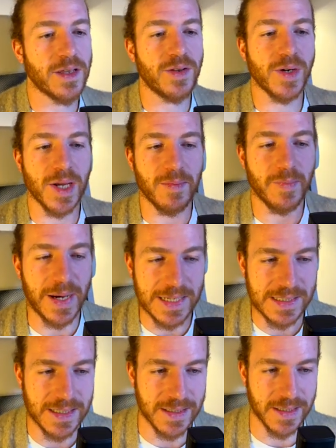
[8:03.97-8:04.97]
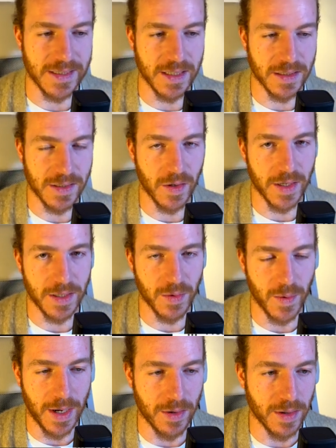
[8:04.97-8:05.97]
then you can pass this listen
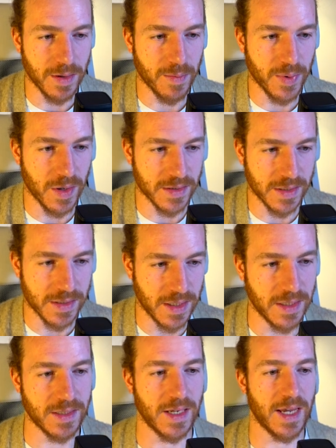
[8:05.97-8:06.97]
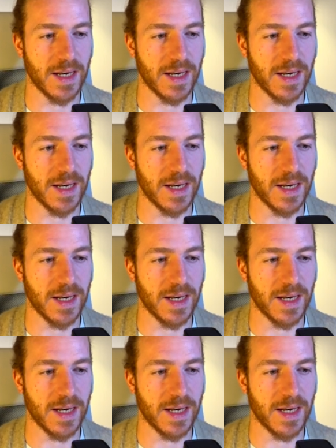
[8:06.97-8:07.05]
socket around processes,